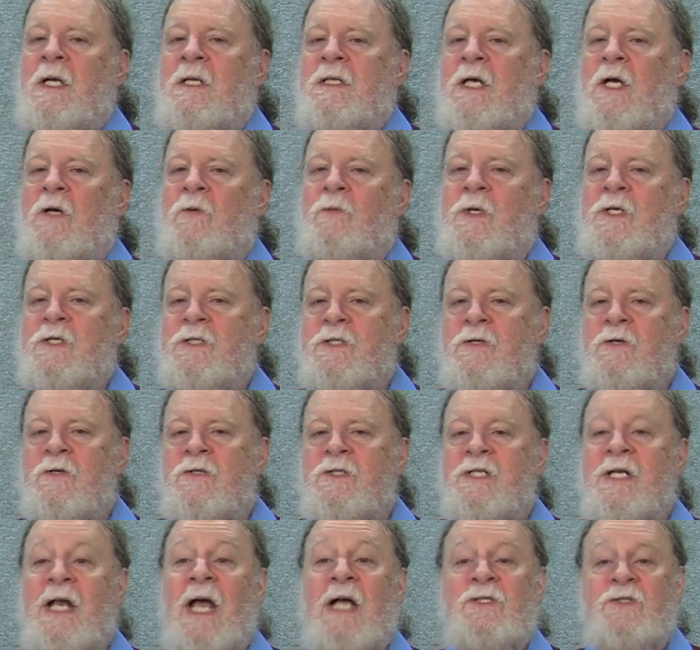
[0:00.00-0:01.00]
that
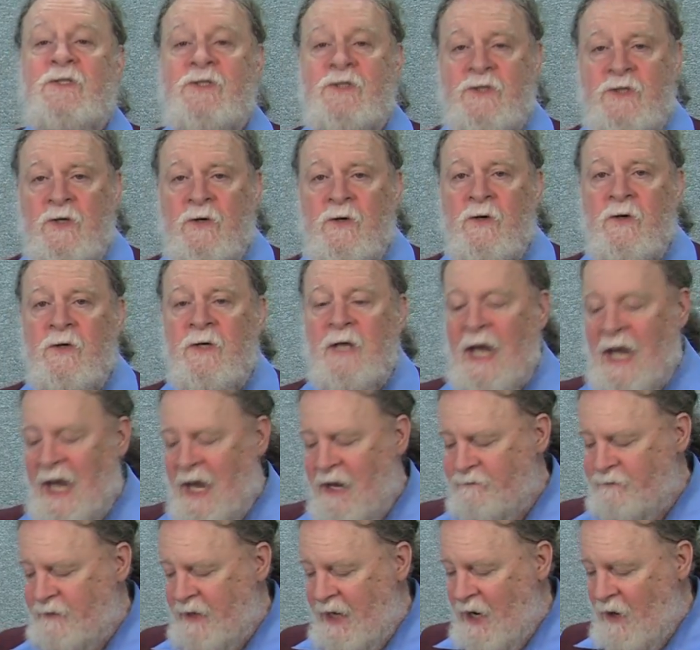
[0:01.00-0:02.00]
research at CERN
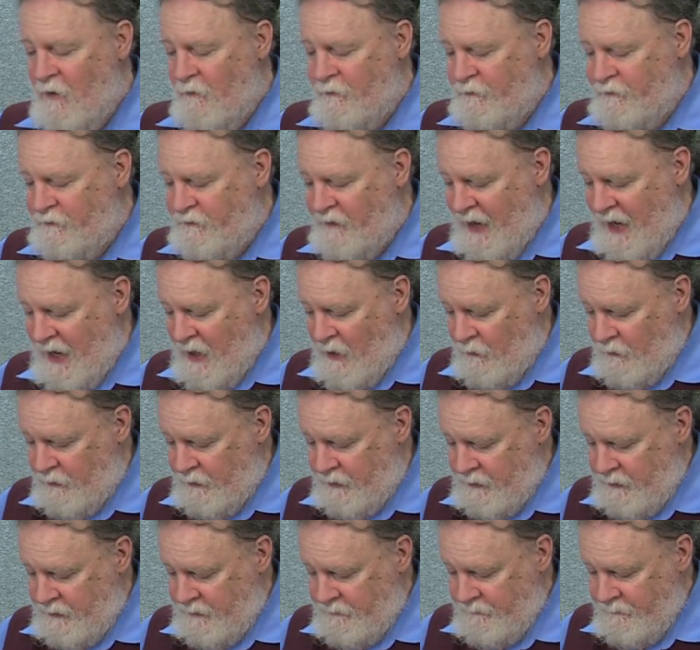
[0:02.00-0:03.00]
have now
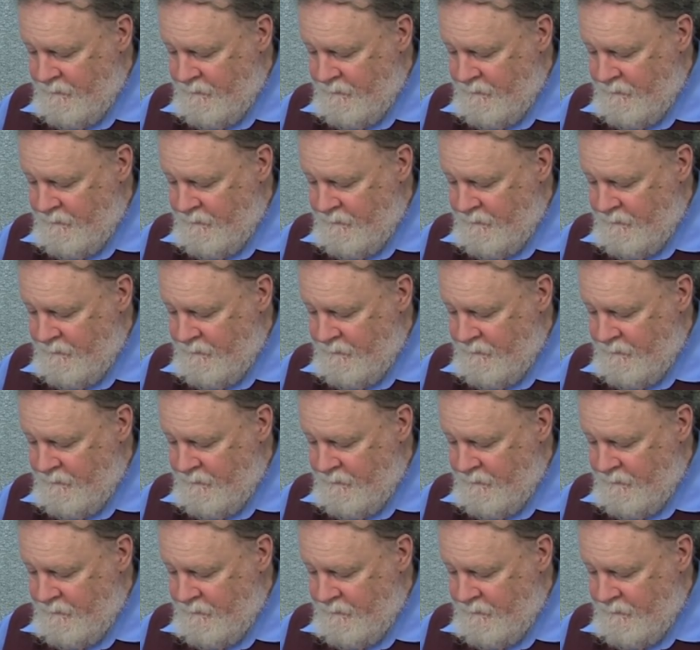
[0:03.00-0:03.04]
found.